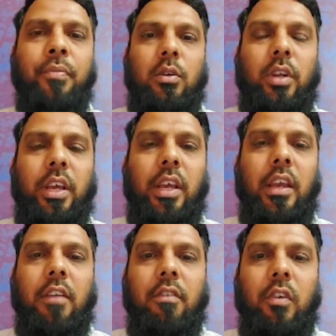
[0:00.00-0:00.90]

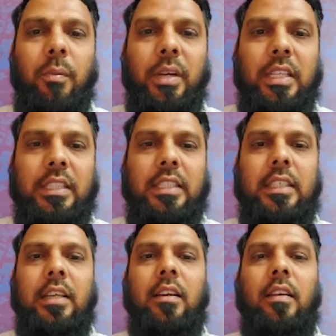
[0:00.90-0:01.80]
Today we will be
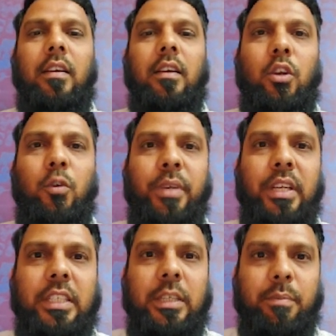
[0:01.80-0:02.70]
discussing
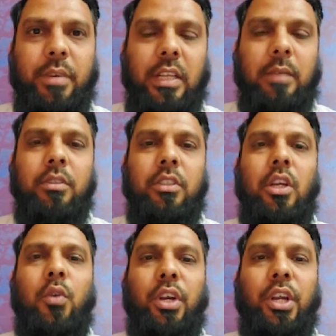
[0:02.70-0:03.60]
UPSC Prelims
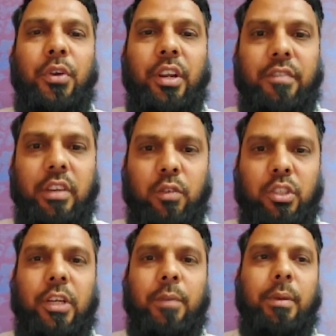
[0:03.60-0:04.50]
2025
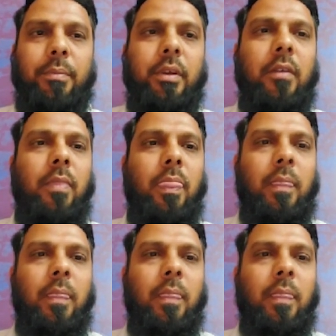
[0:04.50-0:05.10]
question paper,